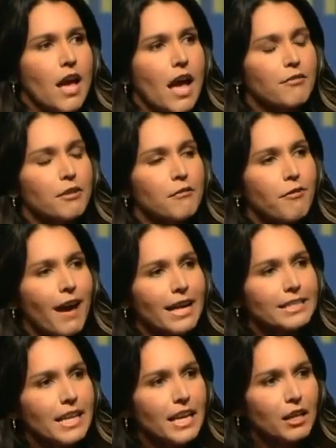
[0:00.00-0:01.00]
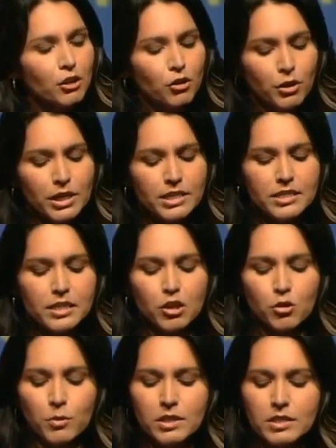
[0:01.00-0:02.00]
have in fact increased
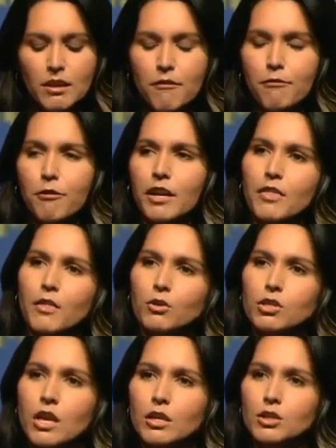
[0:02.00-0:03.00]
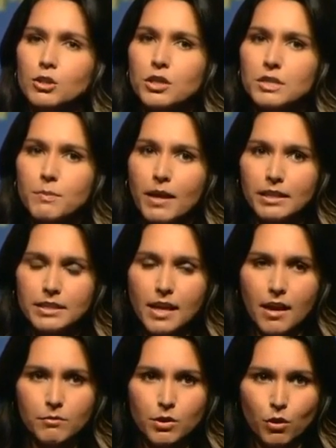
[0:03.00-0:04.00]
human suffering in those countries many
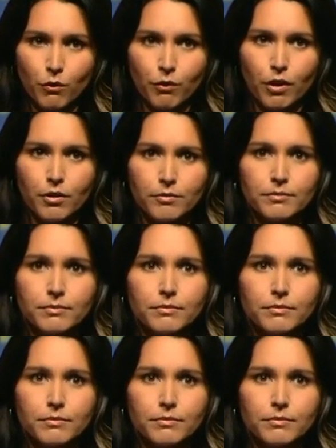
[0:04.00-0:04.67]
times over.